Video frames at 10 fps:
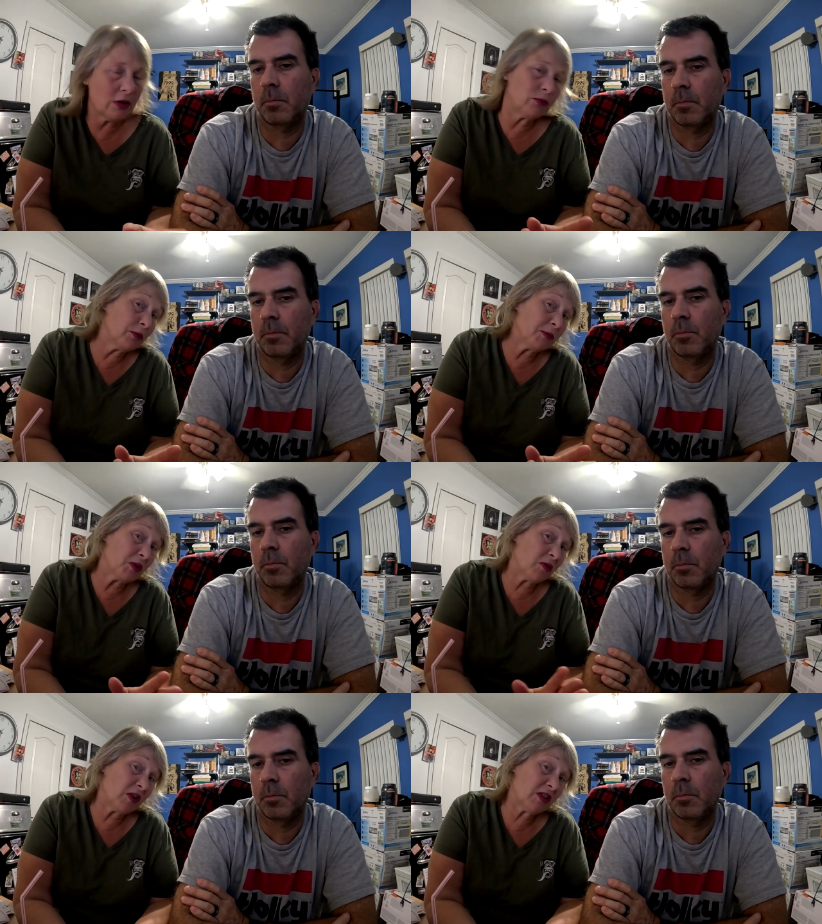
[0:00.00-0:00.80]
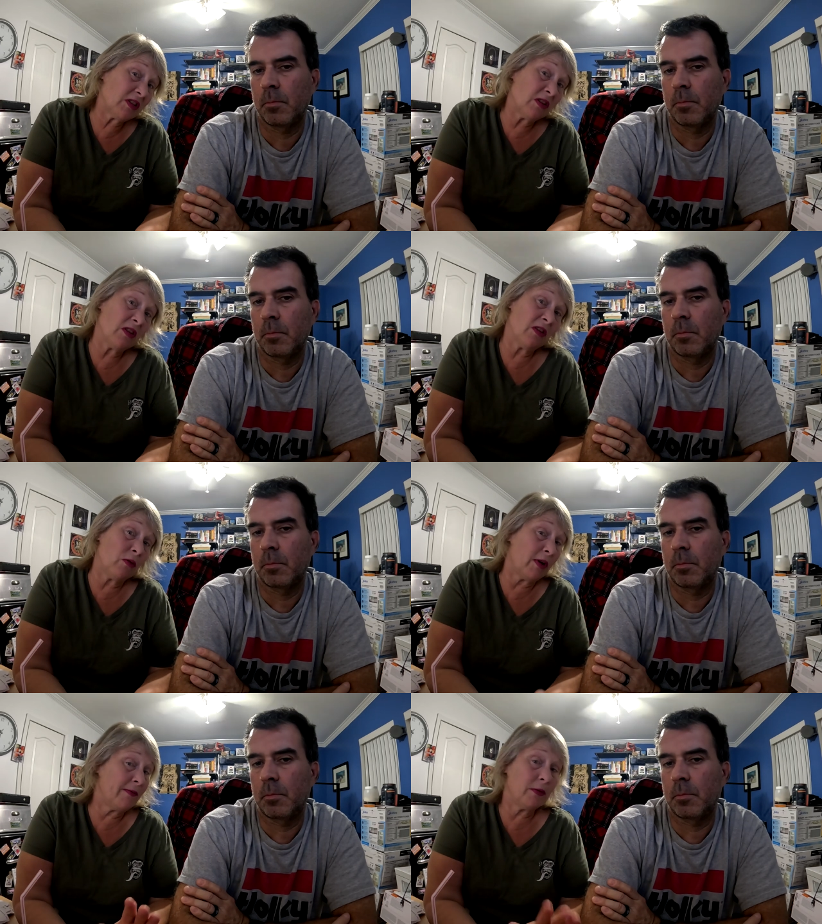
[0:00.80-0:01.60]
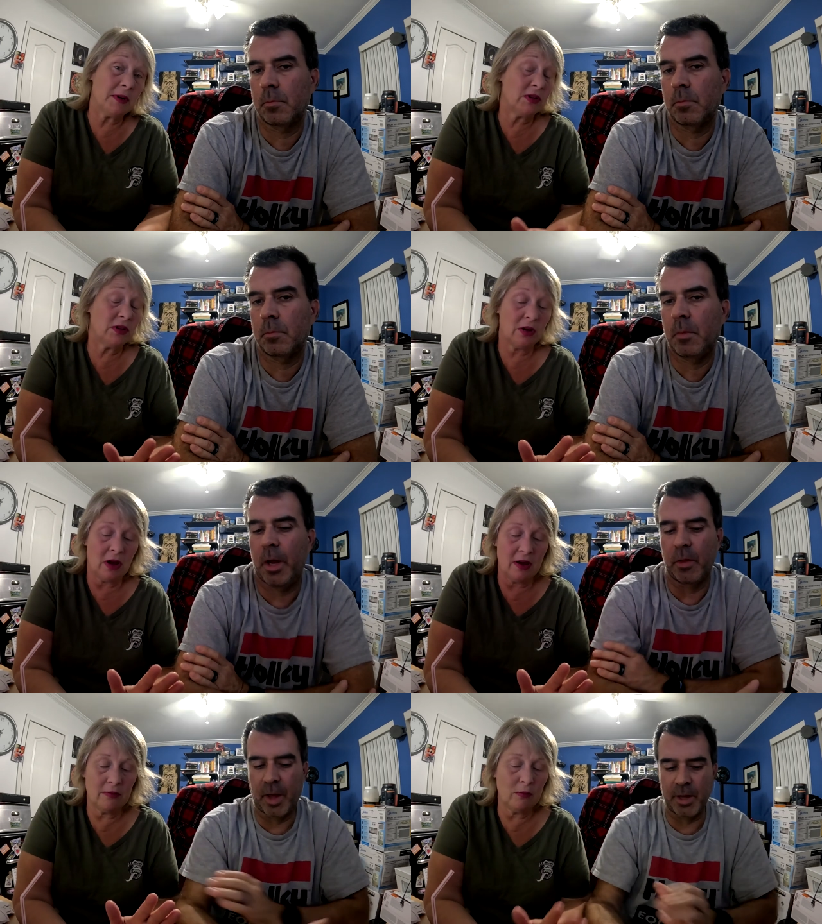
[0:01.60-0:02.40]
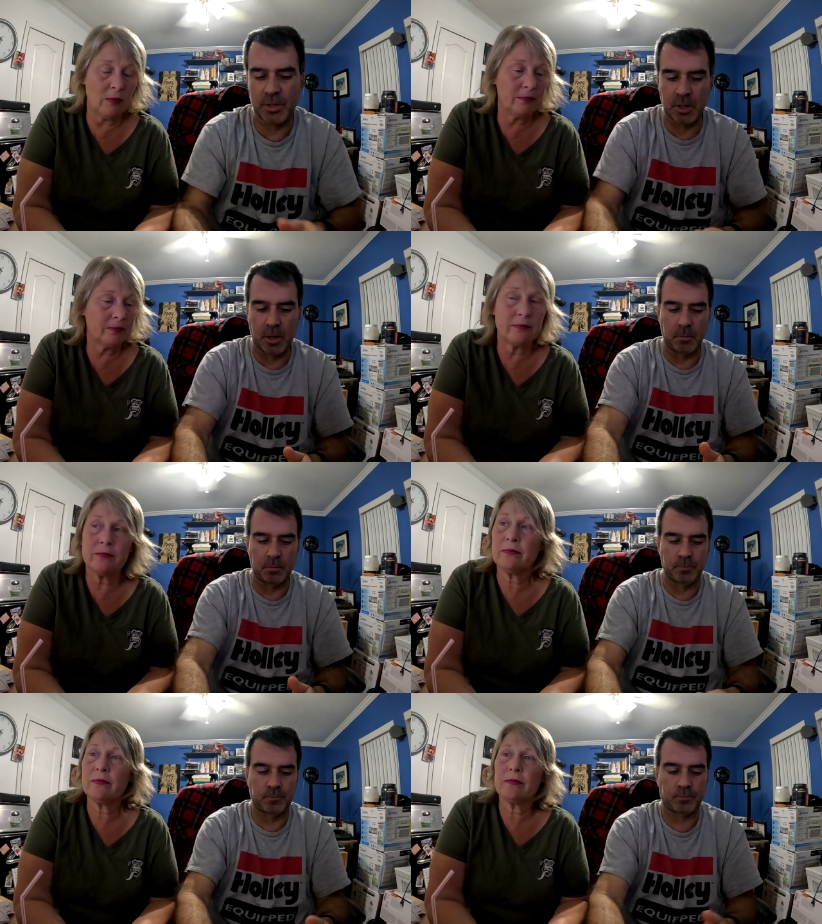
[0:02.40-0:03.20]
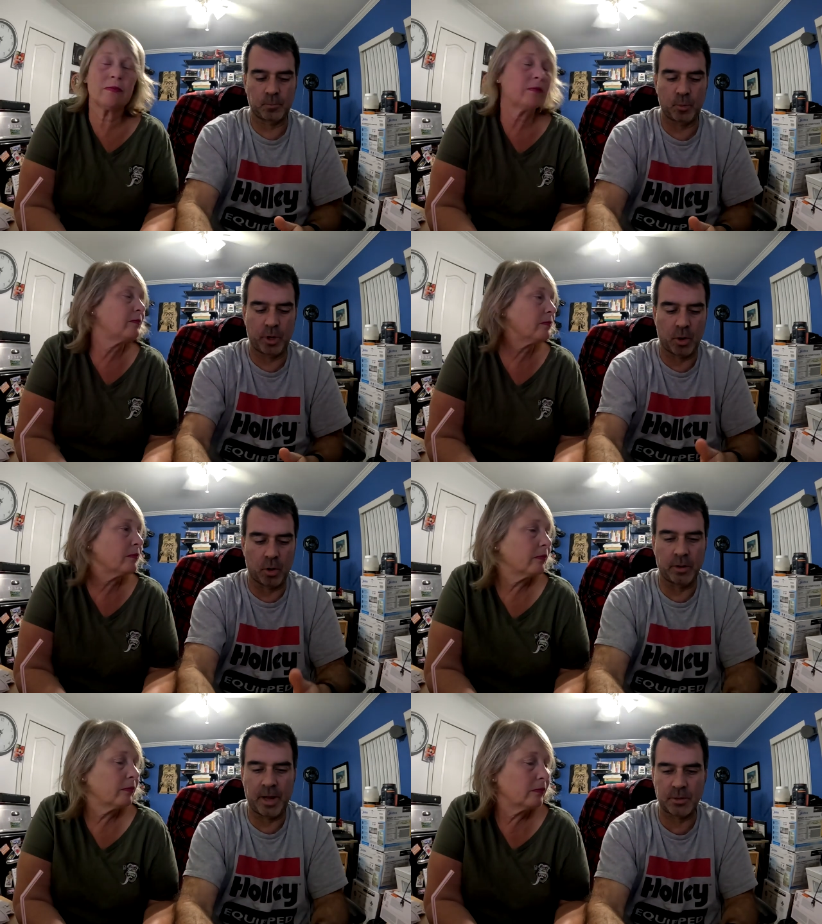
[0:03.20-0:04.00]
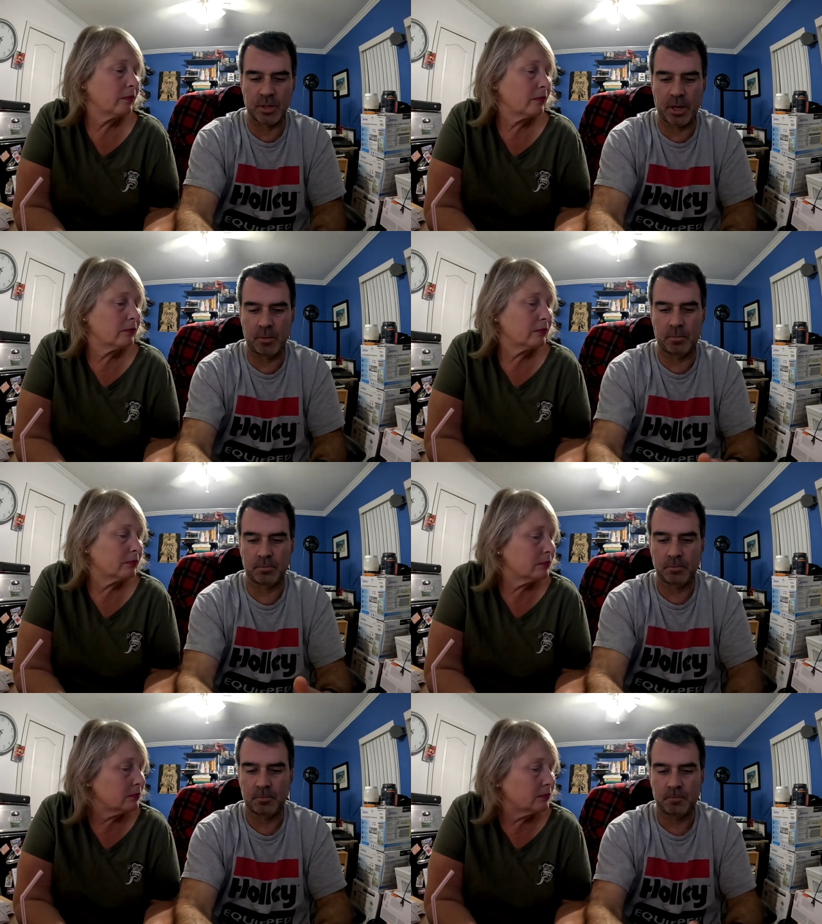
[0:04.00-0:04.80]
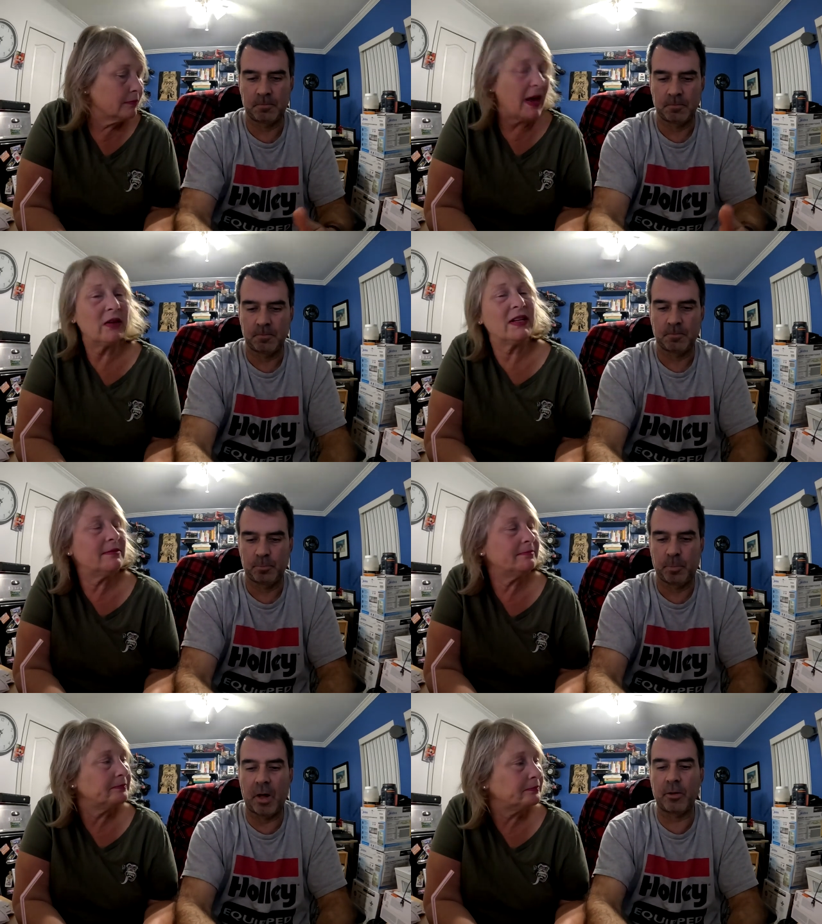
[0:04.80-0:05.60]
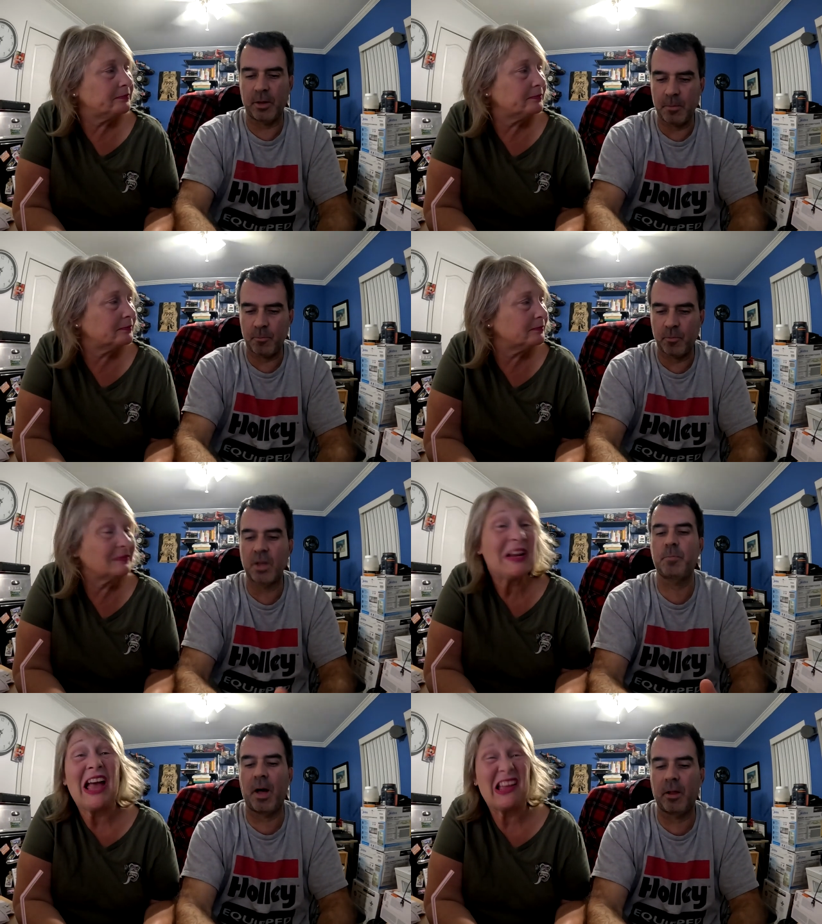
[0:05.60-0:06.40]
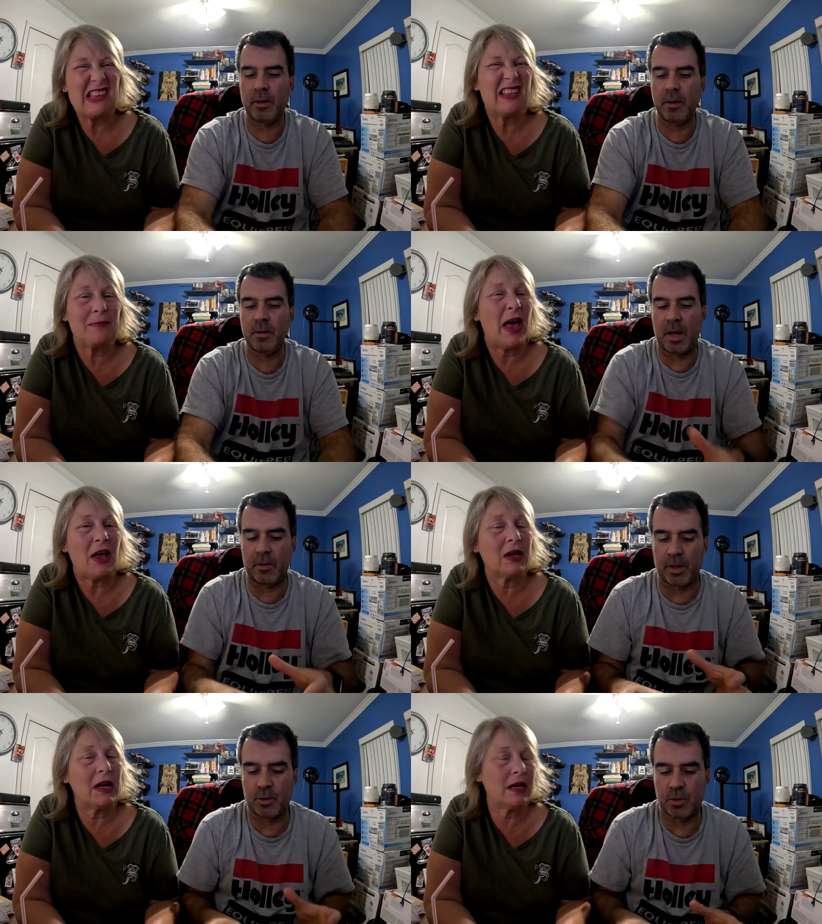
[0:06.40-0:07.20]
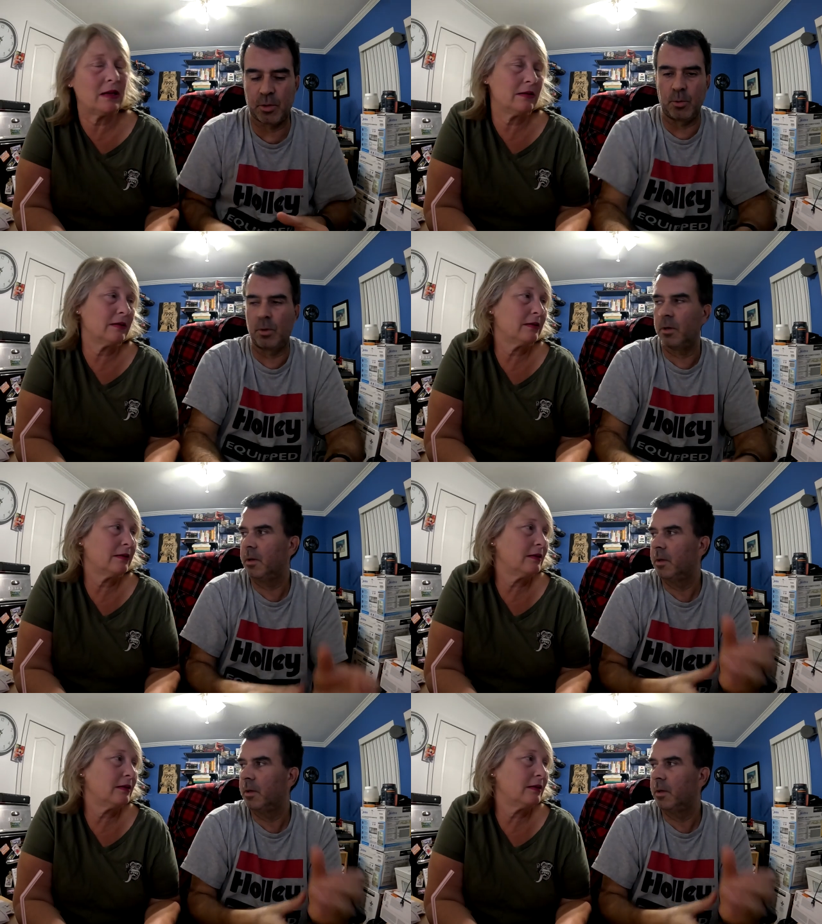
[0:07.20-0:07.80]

Speaker 1: Good room service. Great food at. Had a uh, nice
Speaker 2: um, what do you call it outside? balcony. Balcony, nice balcony. They had like two